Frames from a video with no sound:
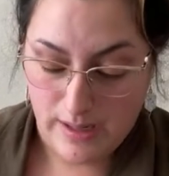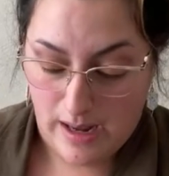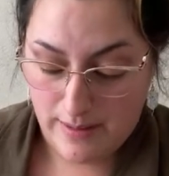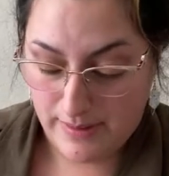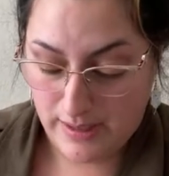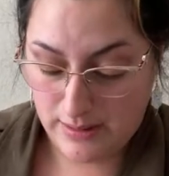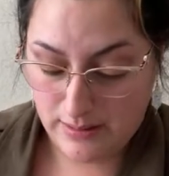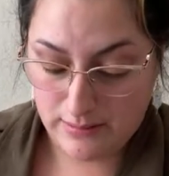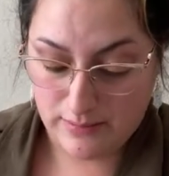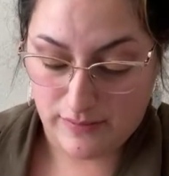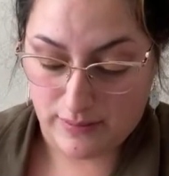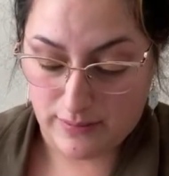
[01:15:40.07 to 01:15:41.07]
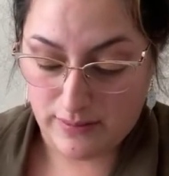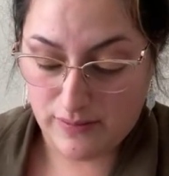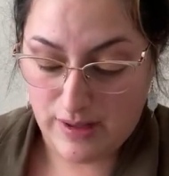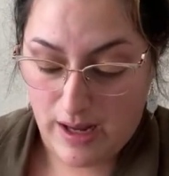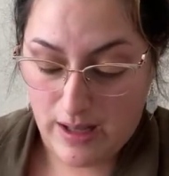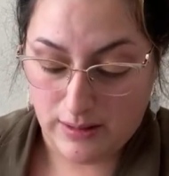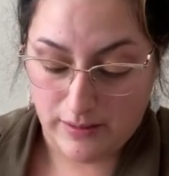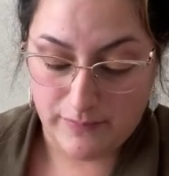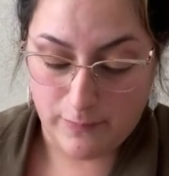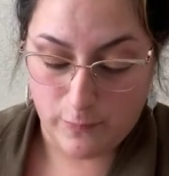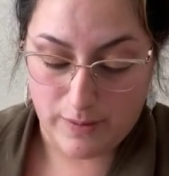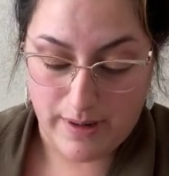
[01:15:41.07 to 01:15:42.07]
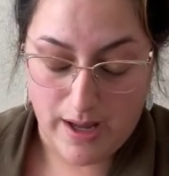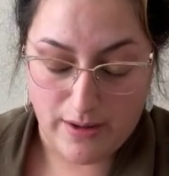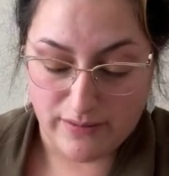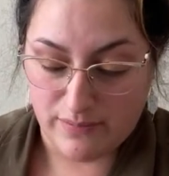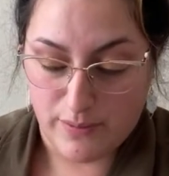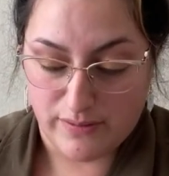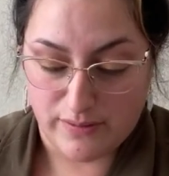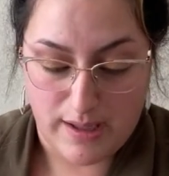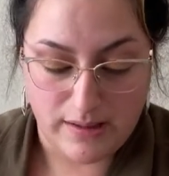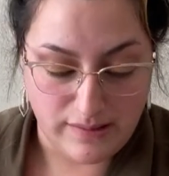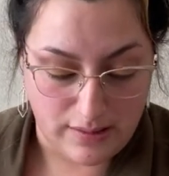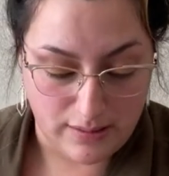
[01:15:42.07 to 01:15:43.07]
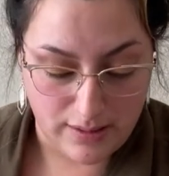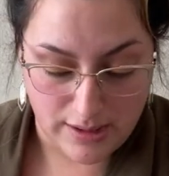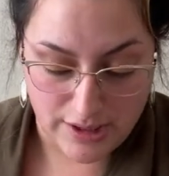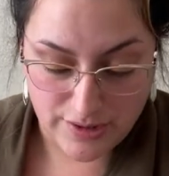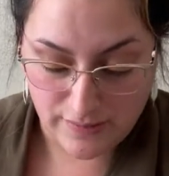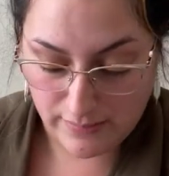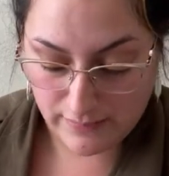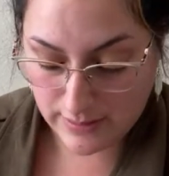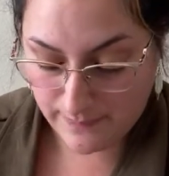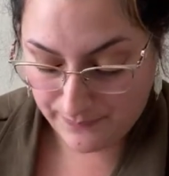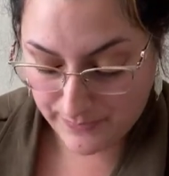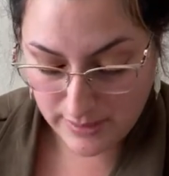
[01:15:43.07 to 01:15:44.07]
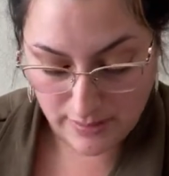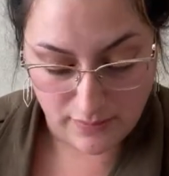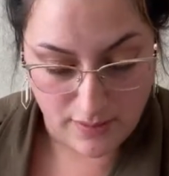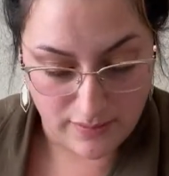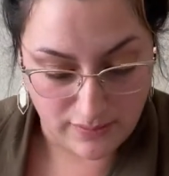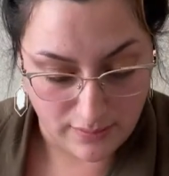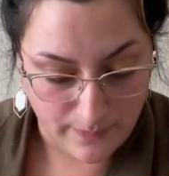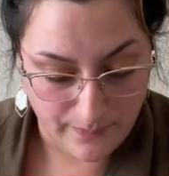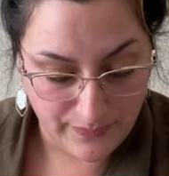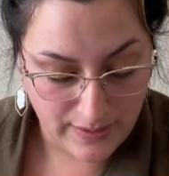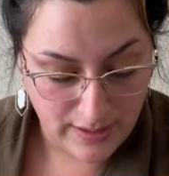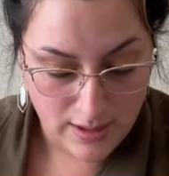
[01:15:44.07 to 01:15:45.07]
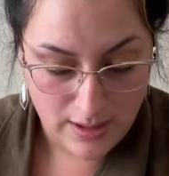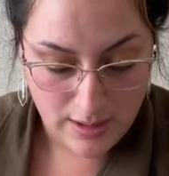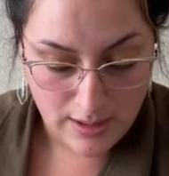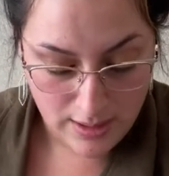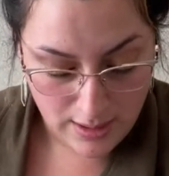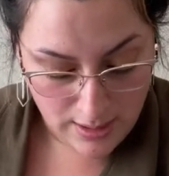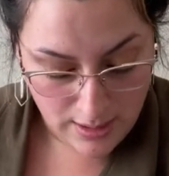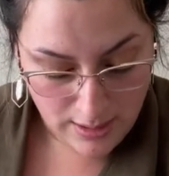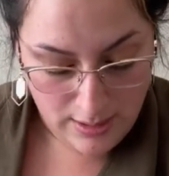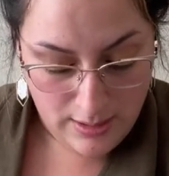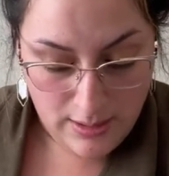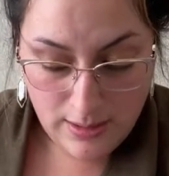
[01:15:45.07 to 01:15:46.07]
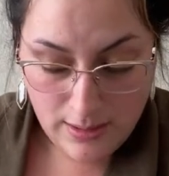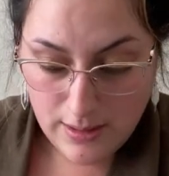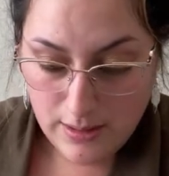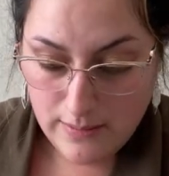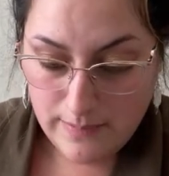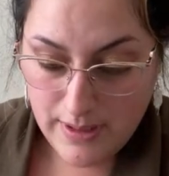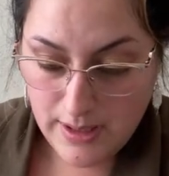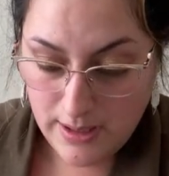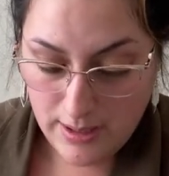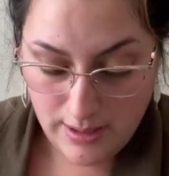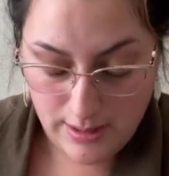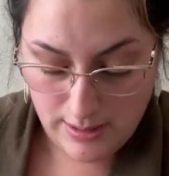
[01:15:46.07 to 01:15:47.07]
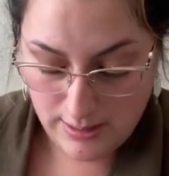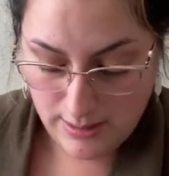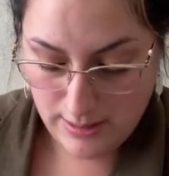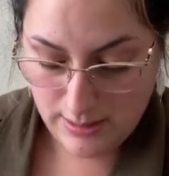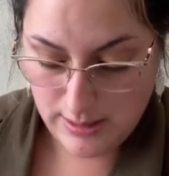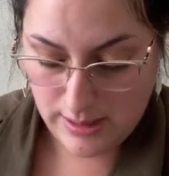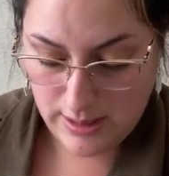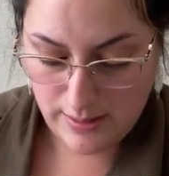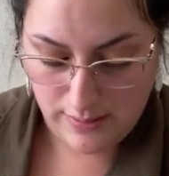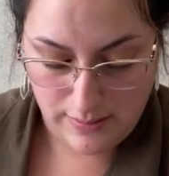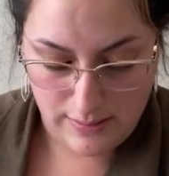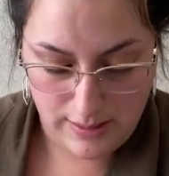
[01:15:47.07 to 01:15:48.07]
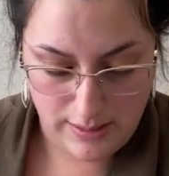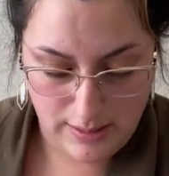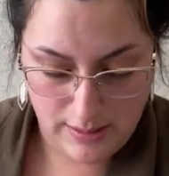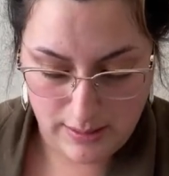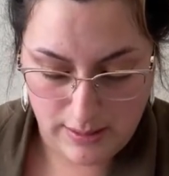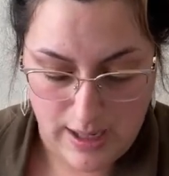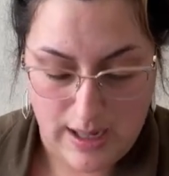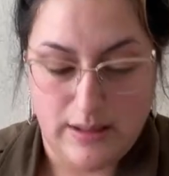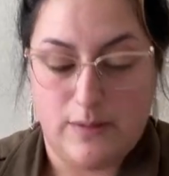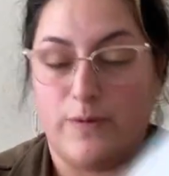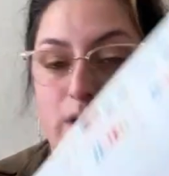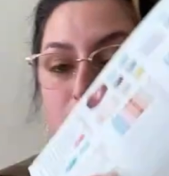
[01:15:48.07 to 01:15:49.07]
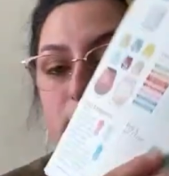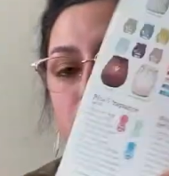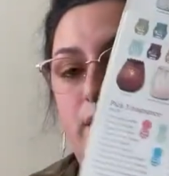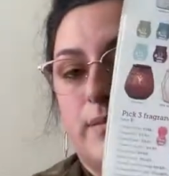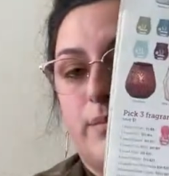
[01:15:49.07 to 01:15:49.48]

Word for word: I mean, seriously, I love when my house smells amazing. Like, I just love it. It's awesome. Um, and I think, yeah, and then we have all the